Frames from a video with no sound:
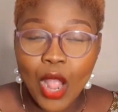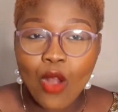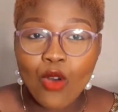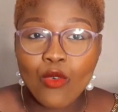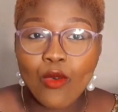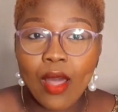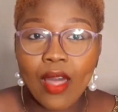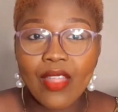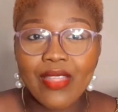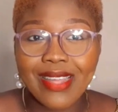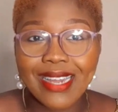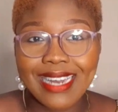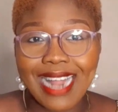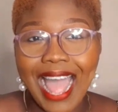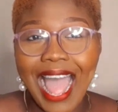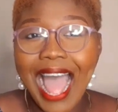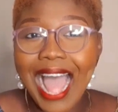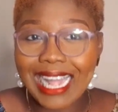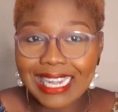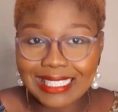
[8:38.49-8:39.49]
rather than
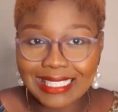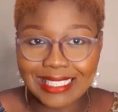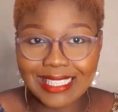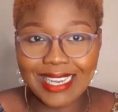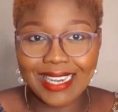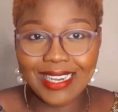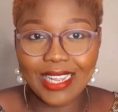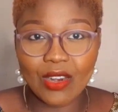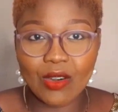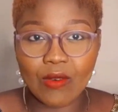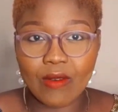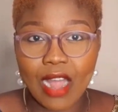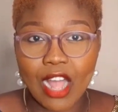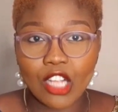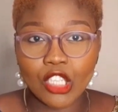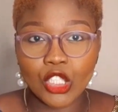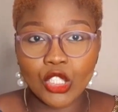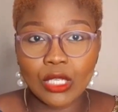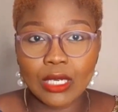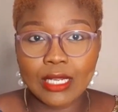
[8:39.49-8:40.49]
acting
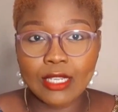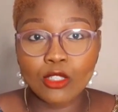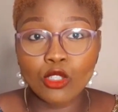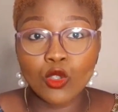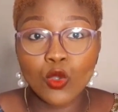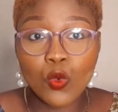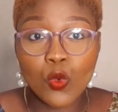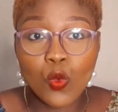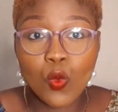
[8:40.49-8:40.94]
irrationally to